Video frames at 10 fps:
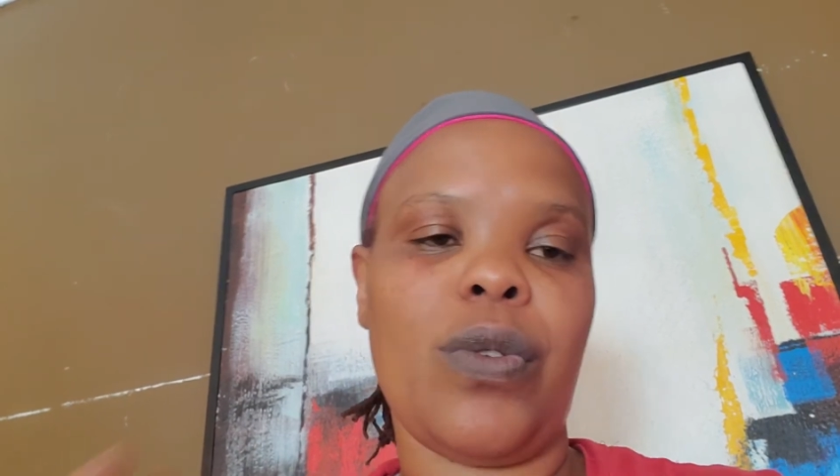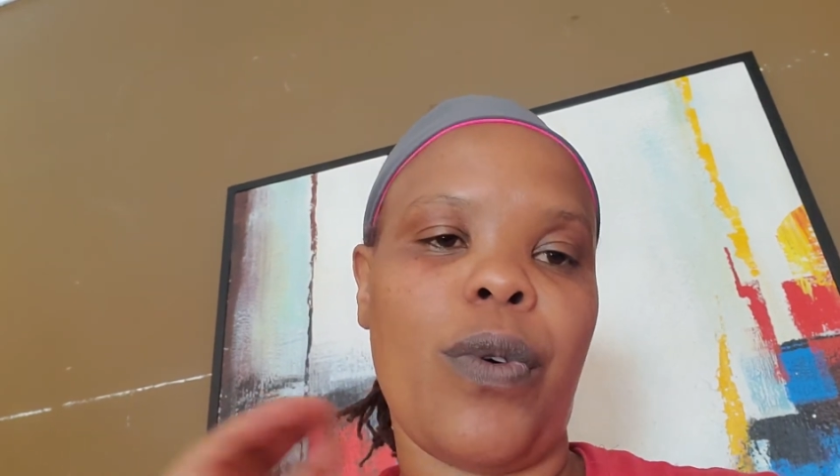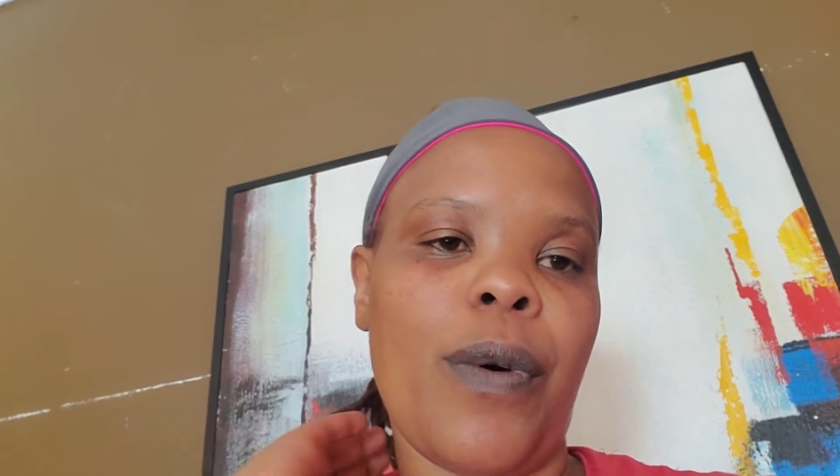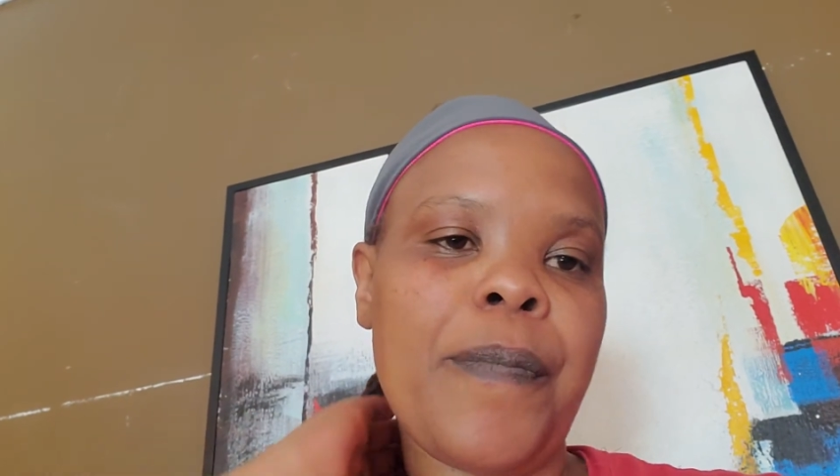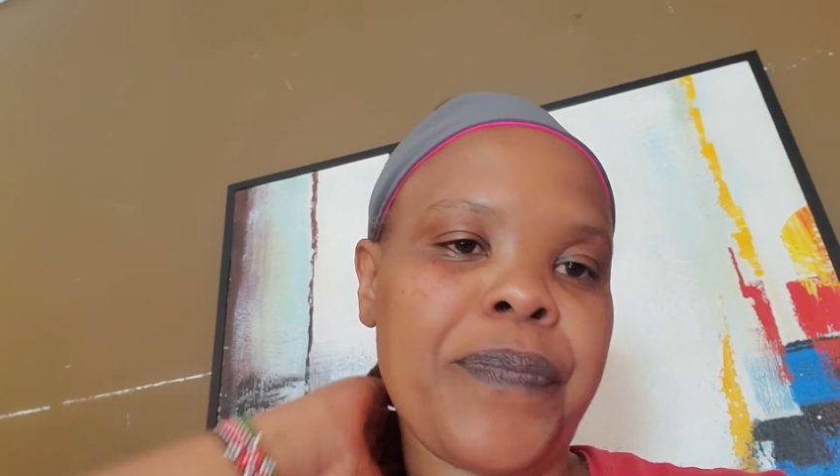
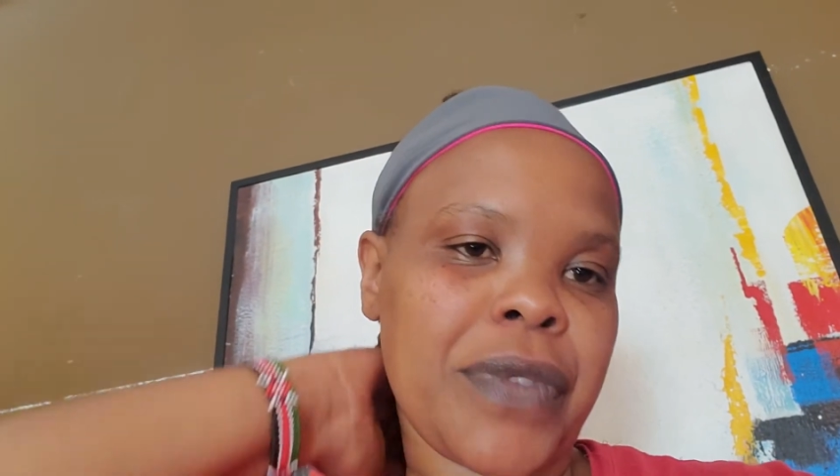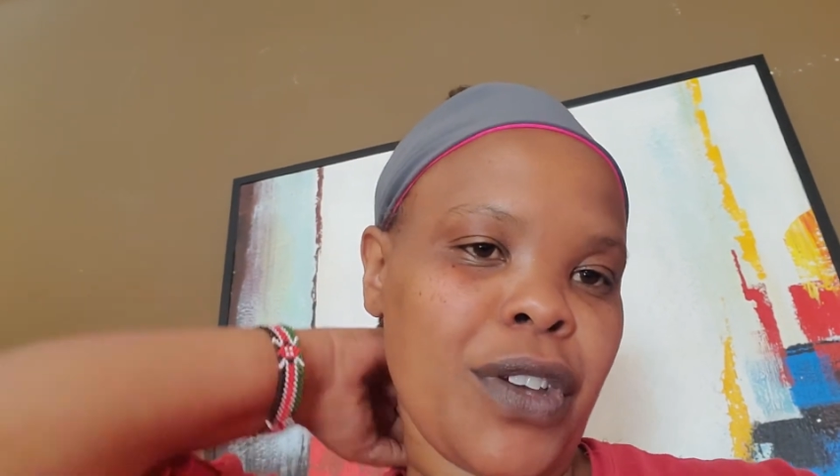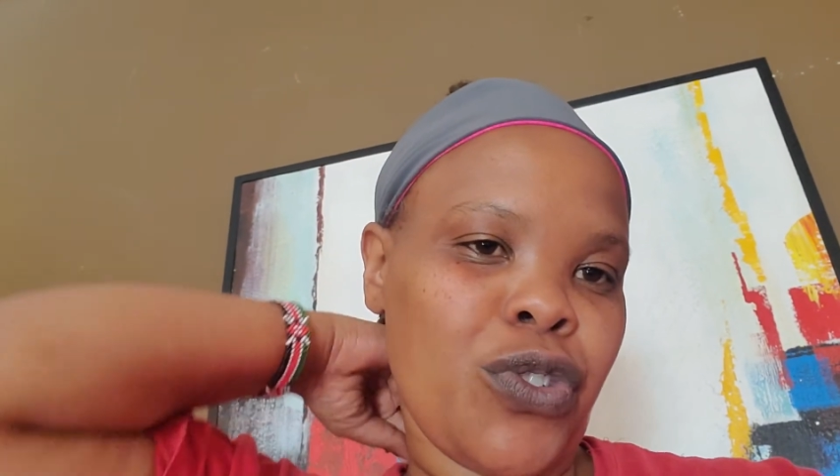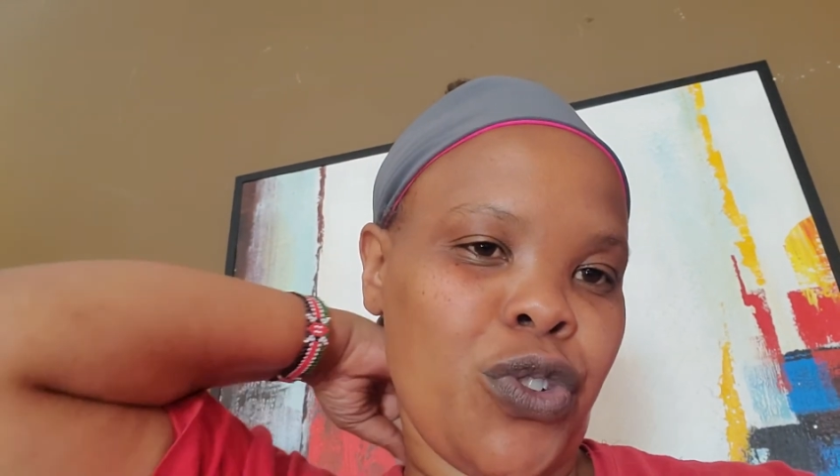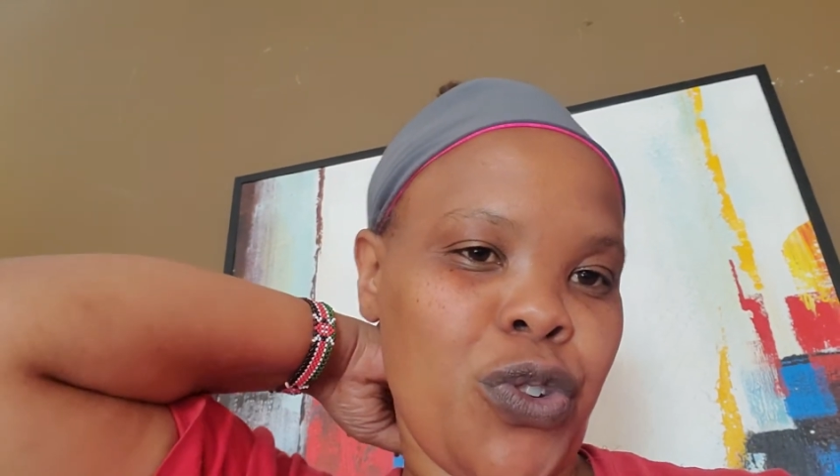So
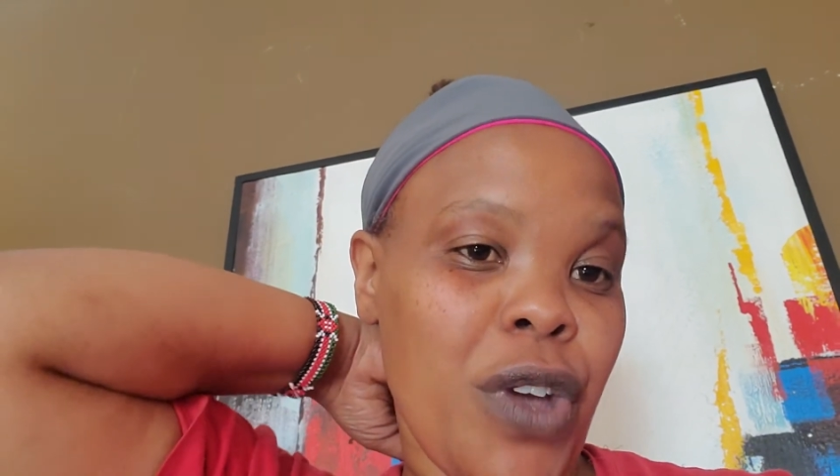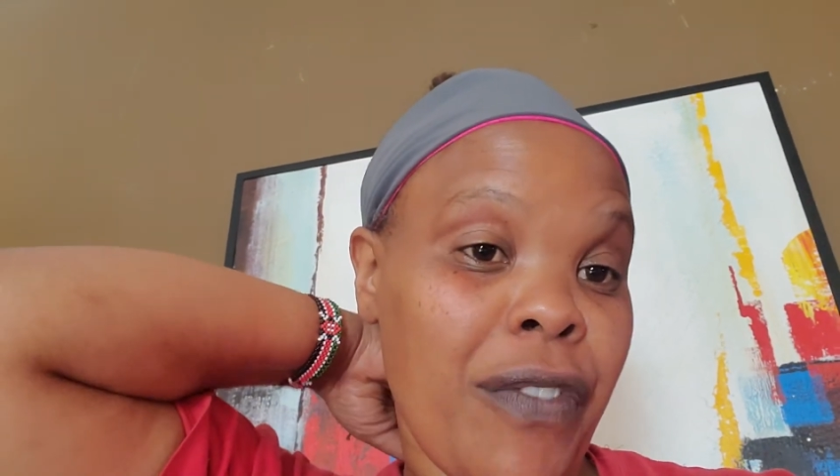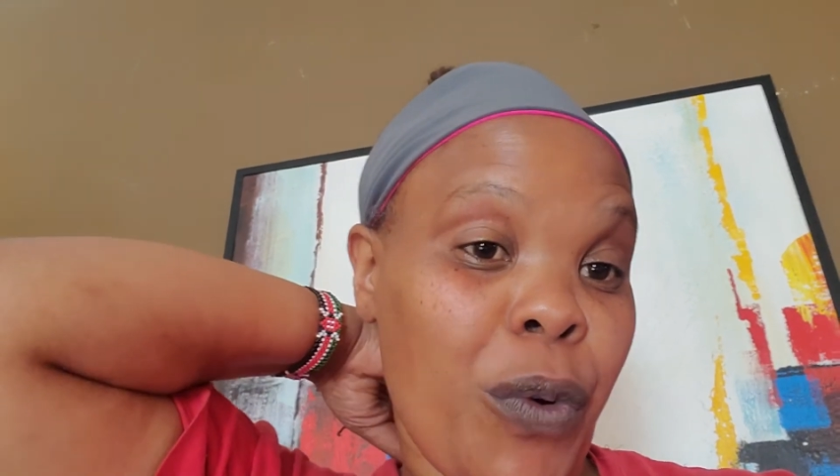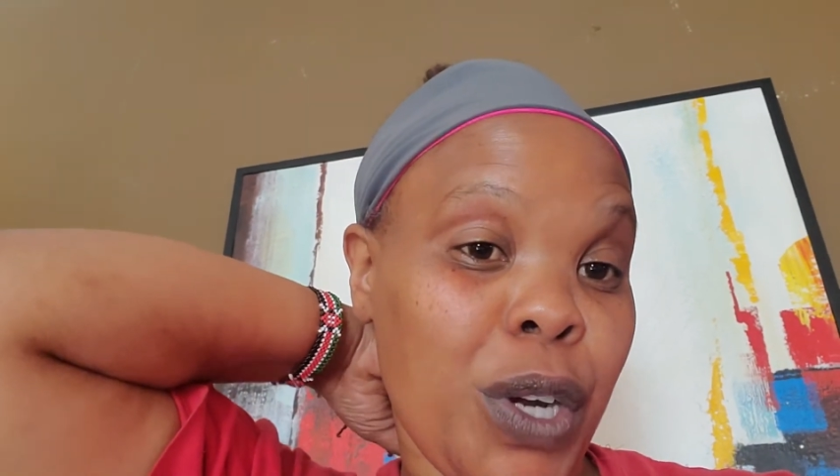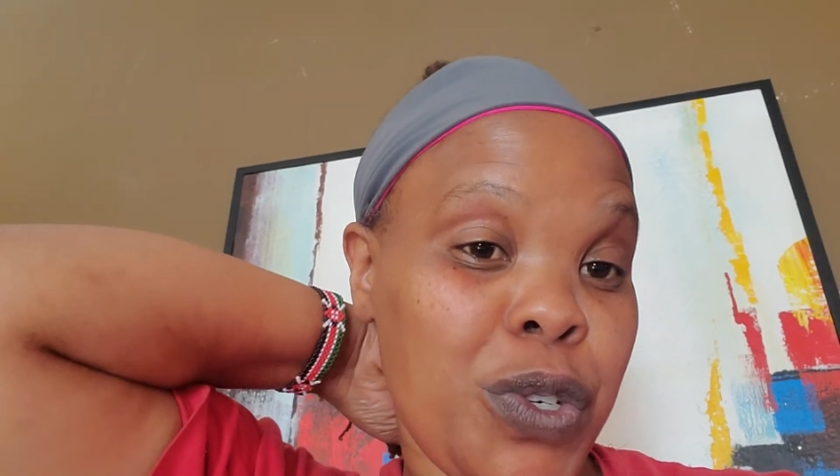should you
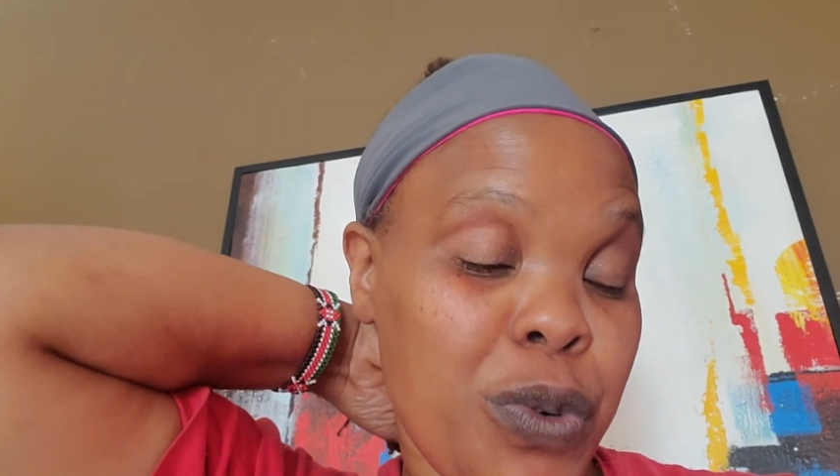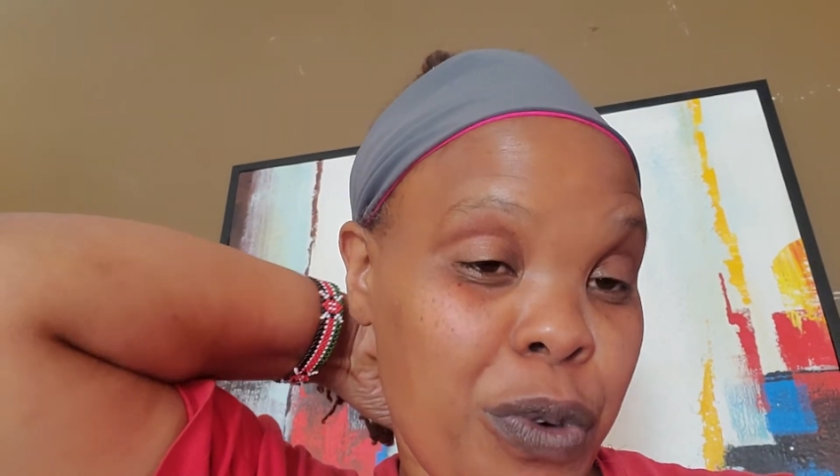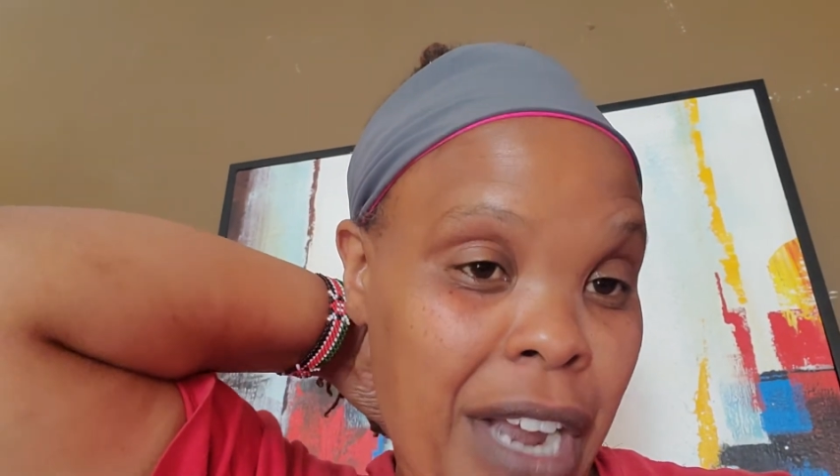ever want to